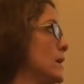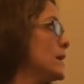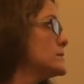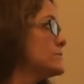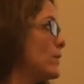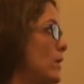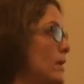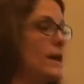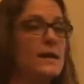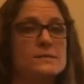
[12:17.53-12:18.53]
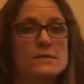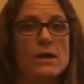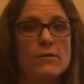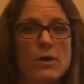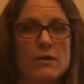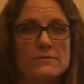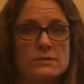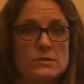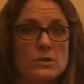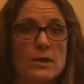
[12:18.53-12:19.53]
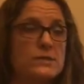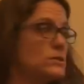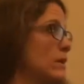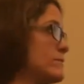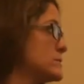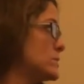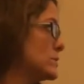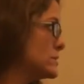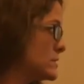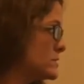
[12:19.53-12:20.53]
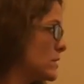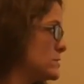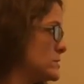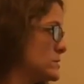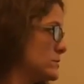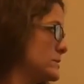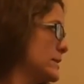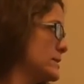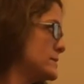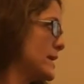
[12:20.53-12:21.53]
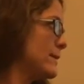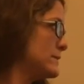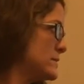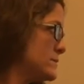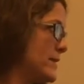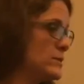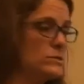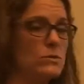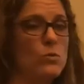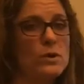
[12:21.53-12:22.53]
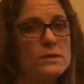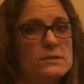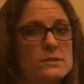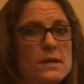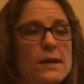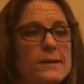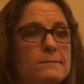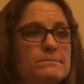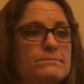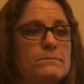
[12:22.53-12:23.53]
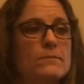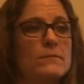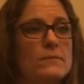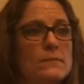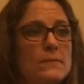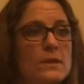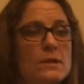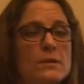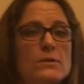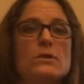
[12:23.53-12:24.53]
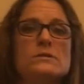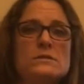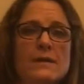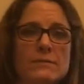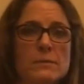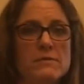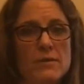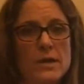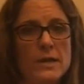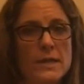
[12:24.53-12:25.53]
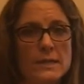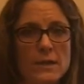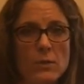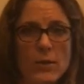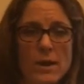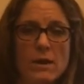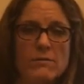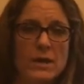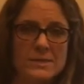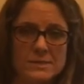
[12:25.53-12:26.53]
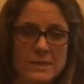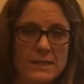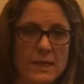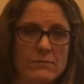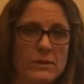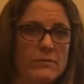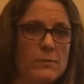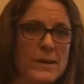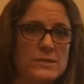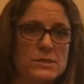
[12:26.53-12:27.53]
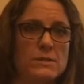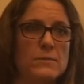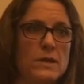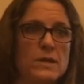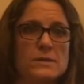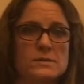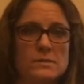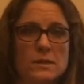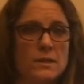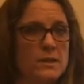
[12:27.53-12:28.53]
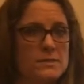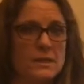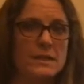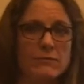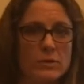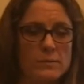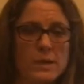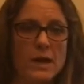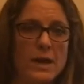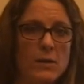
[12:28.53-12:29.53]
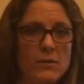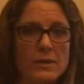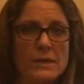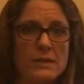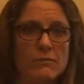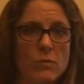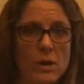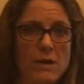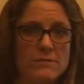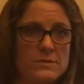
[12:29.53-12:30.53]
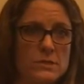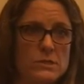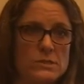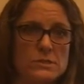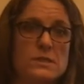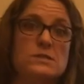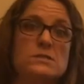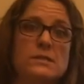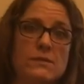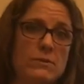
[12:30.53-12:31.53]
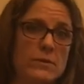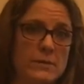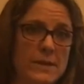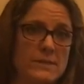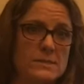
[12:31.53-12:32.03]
As far as the other officers, correction officers, the sergeants, lieutenants, captains, majors, and wardens, nurses have to be very keenly aware of a custody level of a patient, because the custody level could be high, where they need 4 officers, such as death row inmates.